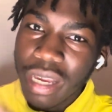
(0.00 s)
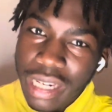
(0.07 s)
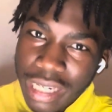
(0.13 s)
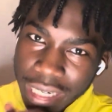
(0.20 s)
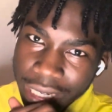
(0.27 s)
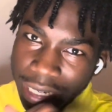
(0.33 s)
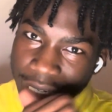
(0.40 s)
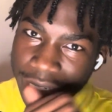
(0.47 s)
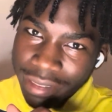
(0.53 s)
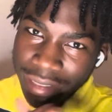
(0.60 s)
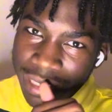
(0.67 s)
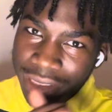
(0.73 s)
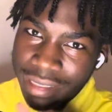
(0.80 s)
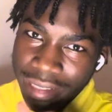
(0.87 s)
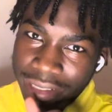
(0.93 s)
Link is
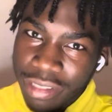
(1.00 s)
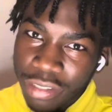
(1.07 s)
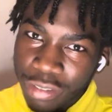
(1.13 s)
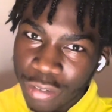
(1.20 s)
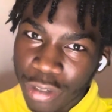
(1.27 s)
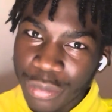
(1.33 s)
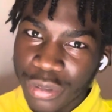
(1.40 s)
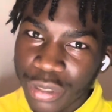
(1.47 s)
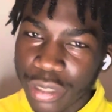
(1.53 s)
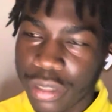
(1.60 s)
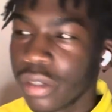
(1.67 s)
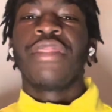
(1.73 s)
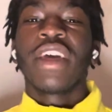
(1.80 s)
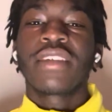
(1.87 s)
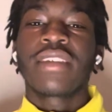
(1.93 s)
in the description.
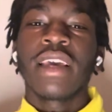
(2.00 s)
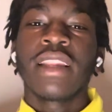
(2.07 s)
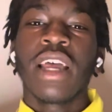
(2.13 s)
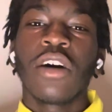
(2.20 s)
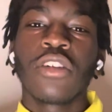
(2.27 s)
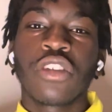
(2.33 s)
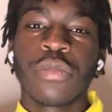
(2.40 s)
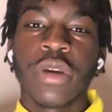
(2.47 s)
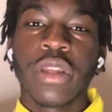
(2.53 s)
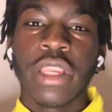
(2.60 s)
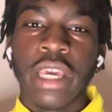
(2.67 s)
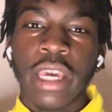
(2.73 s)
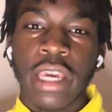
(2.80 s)
This announcement